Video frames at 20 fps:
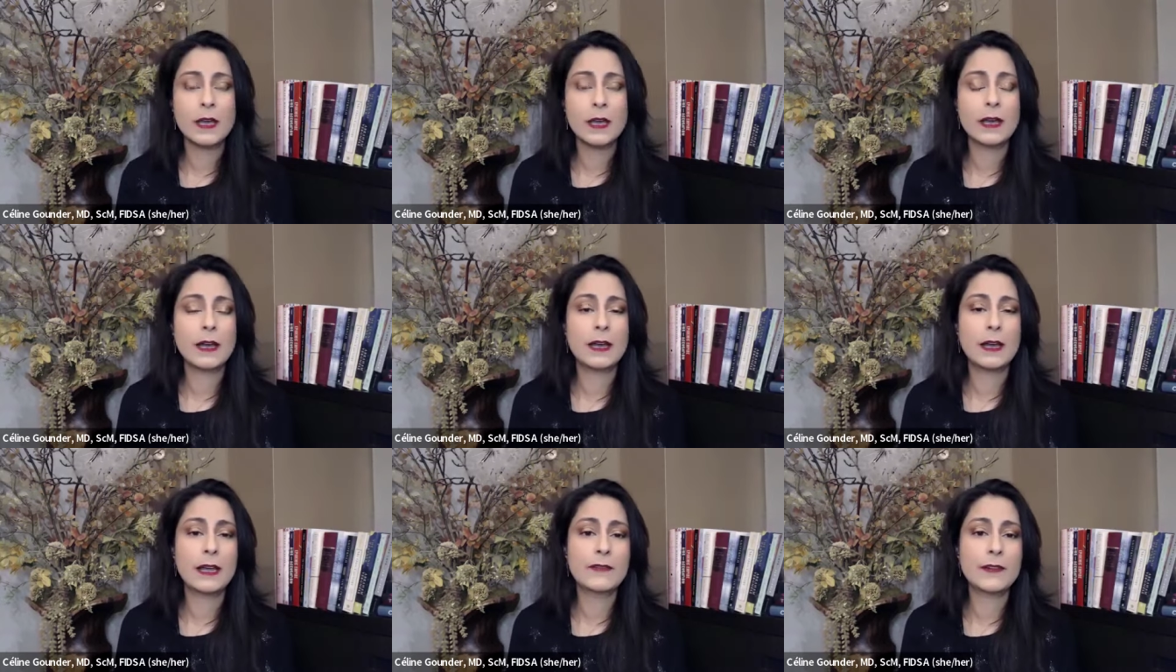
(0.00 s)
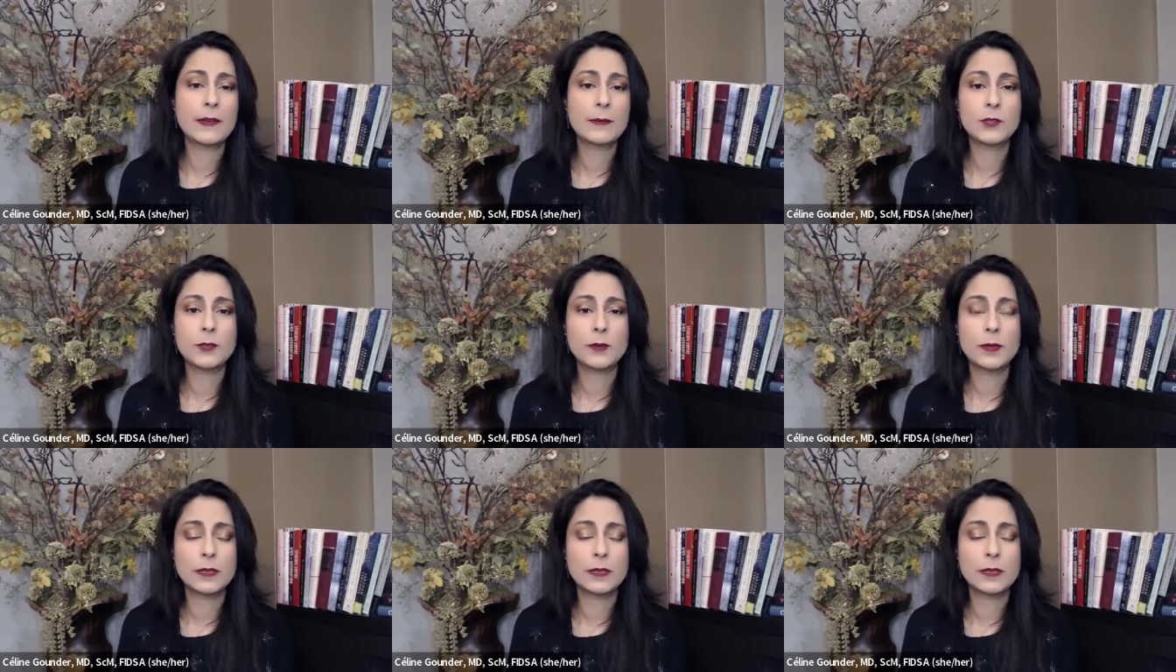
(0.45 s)
Uh, if I'm
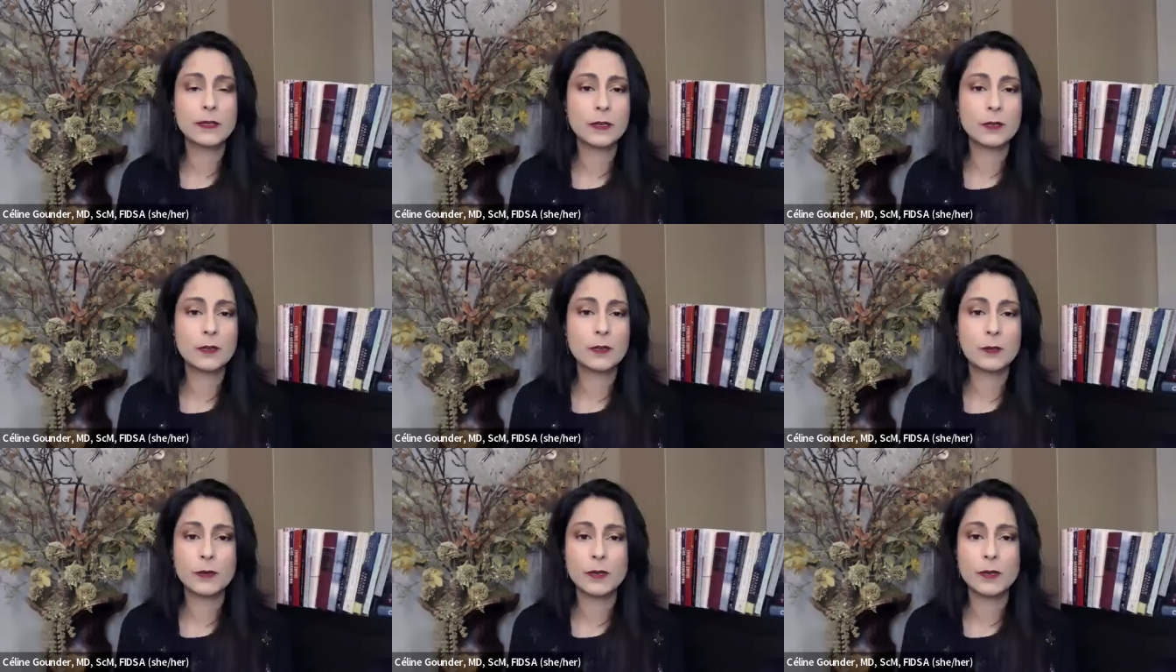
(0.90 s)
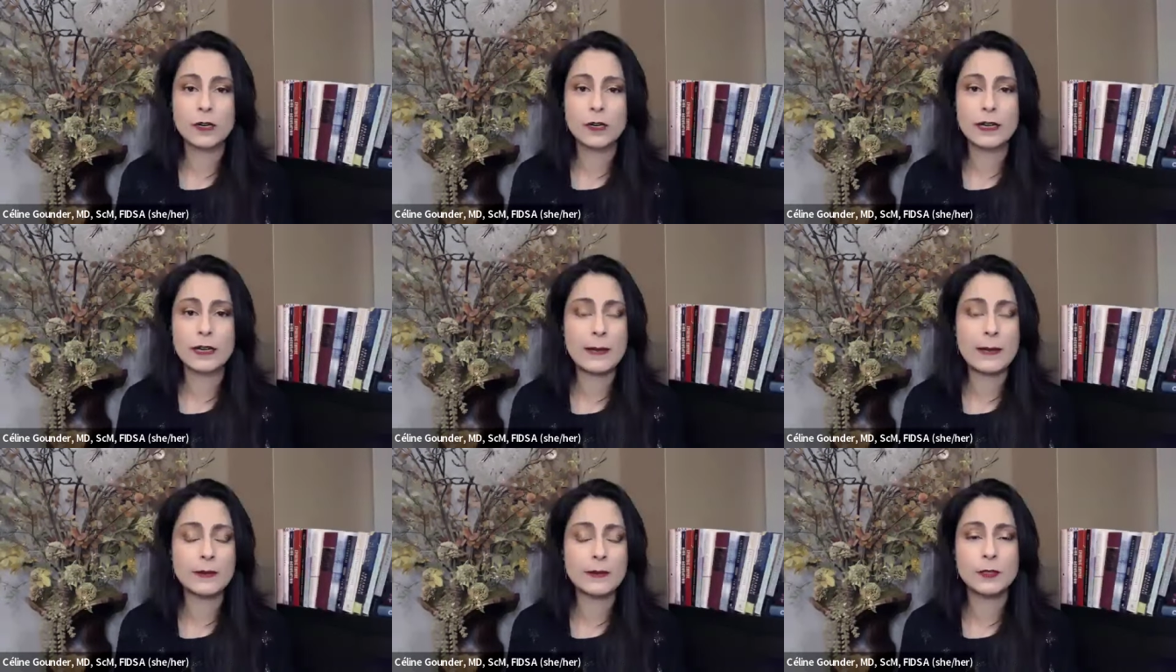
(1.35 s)
doing clinical
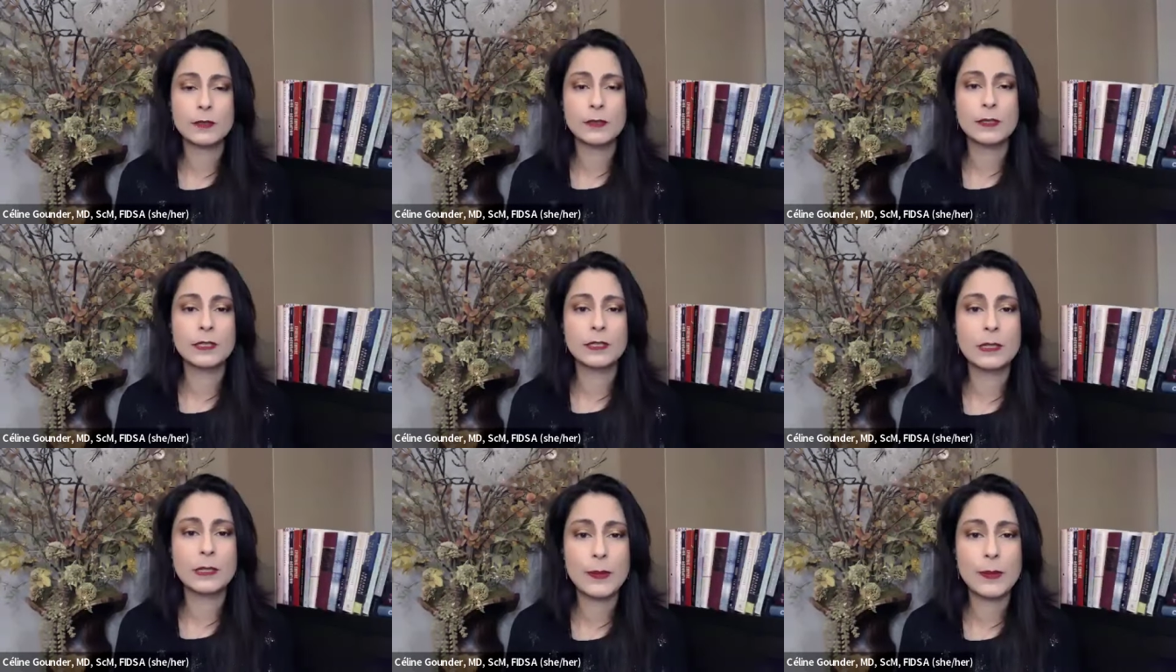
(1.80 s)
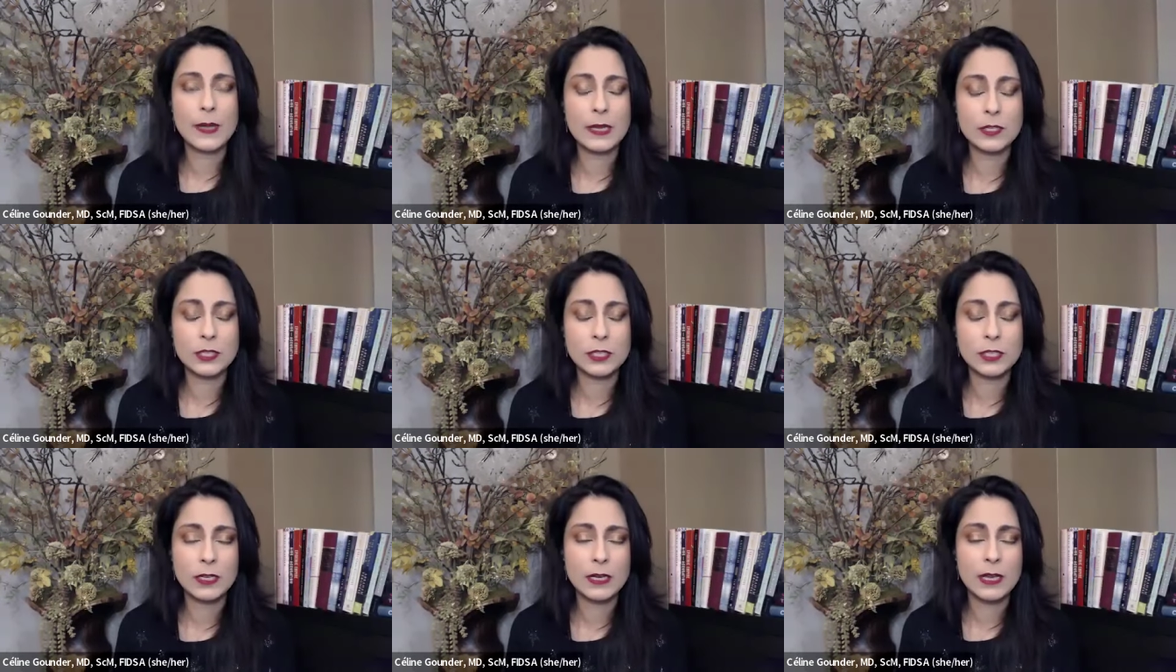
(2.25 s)
work, absolutely to the
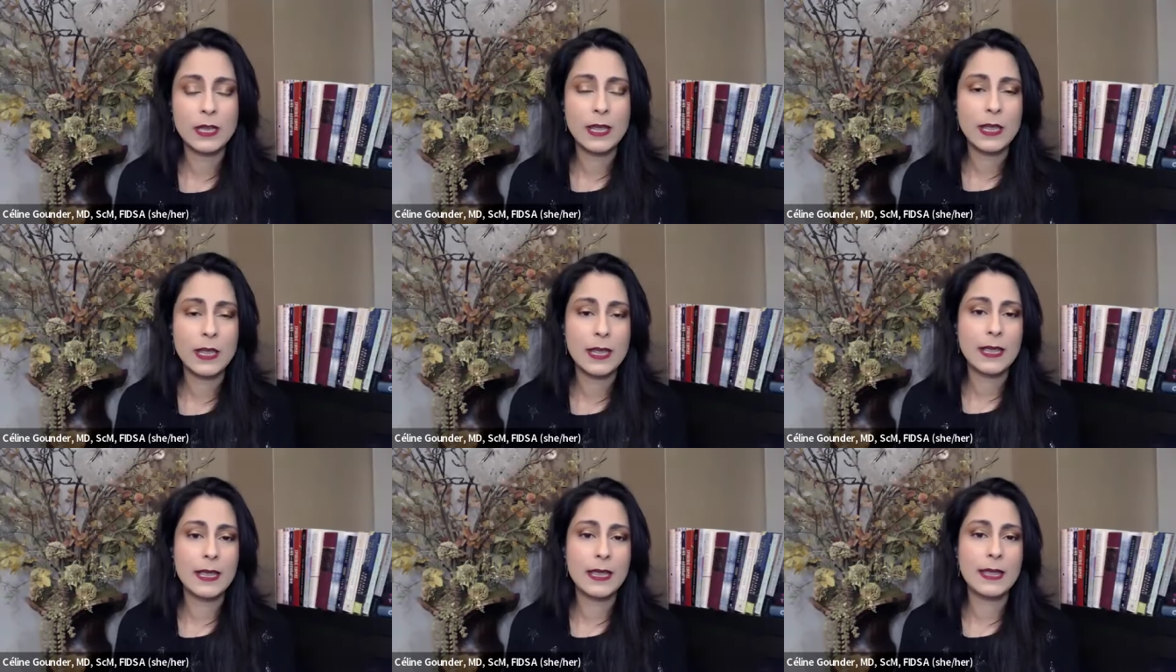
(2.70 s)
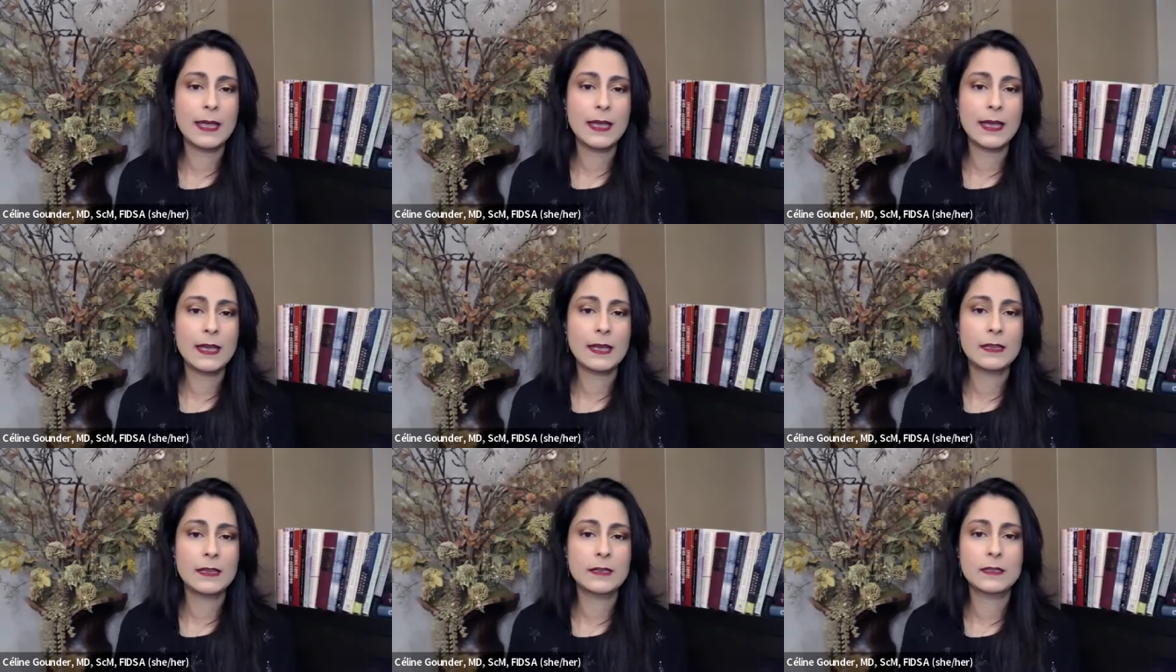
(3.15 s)
patient
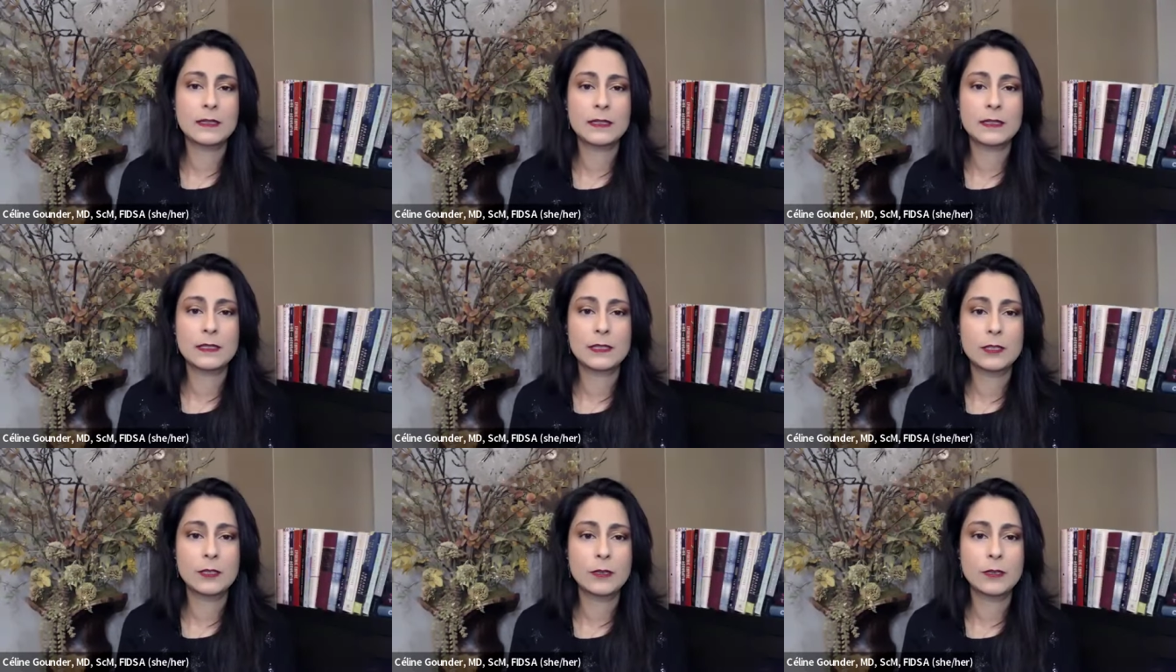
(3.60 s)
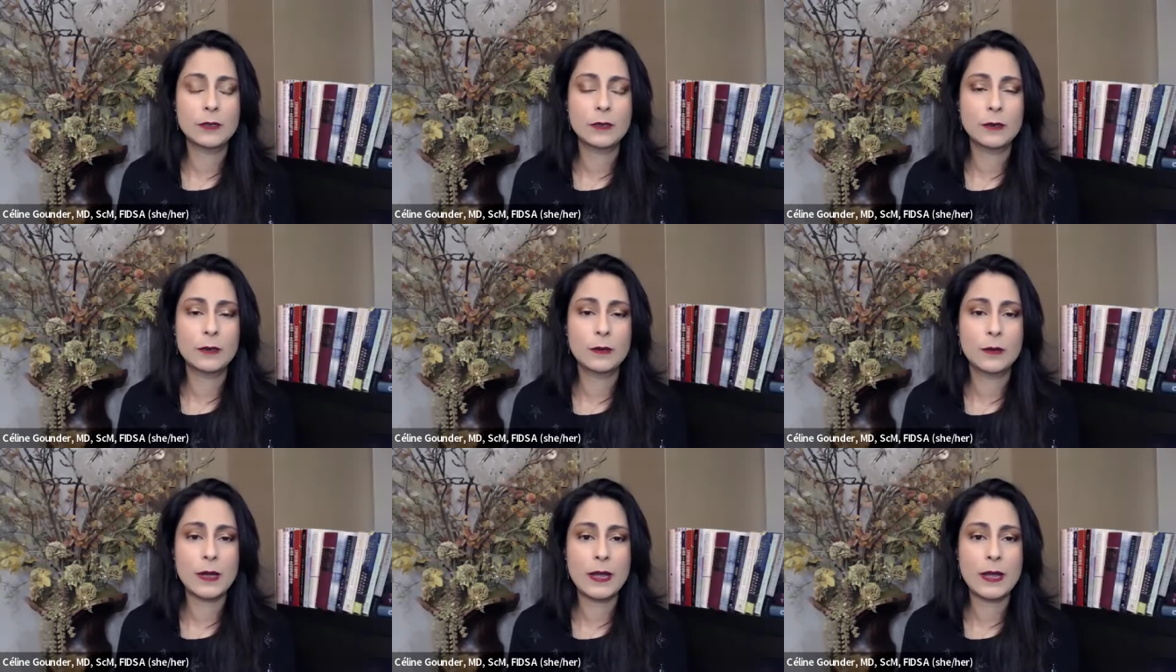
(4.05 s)
and
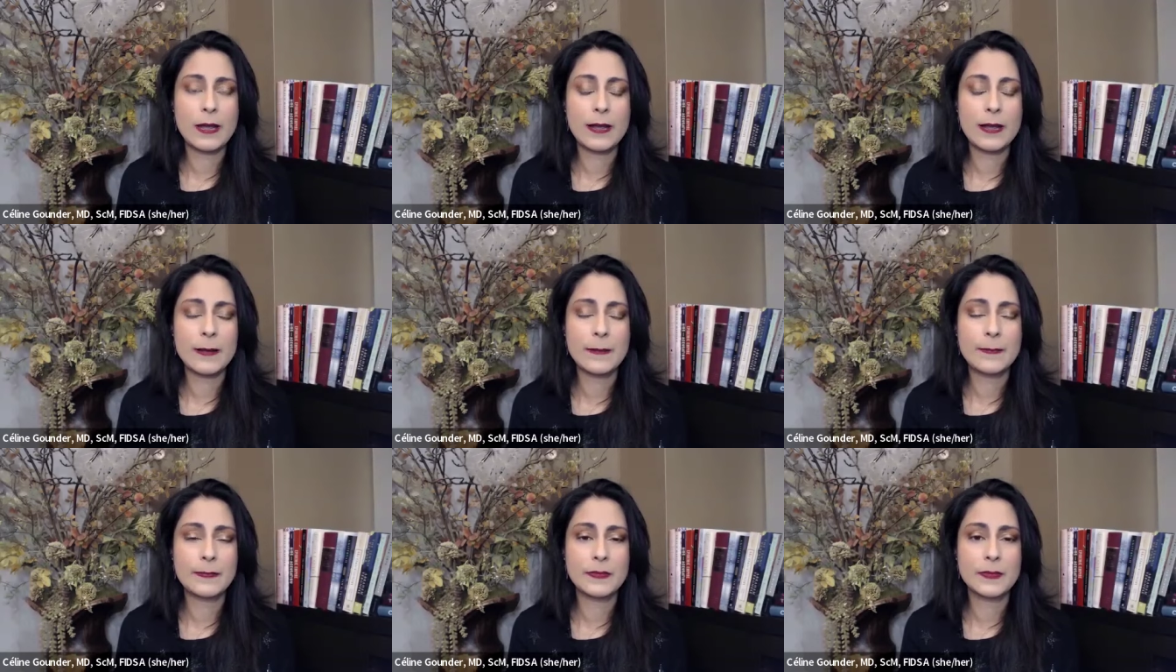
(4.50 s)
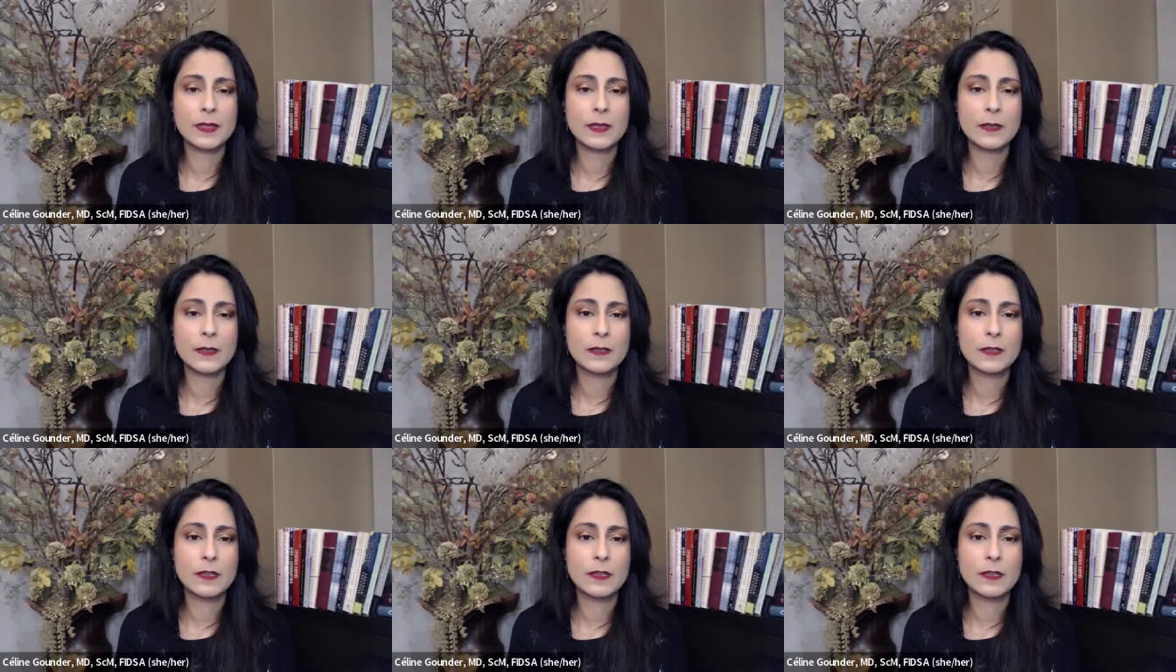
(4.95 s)
to um,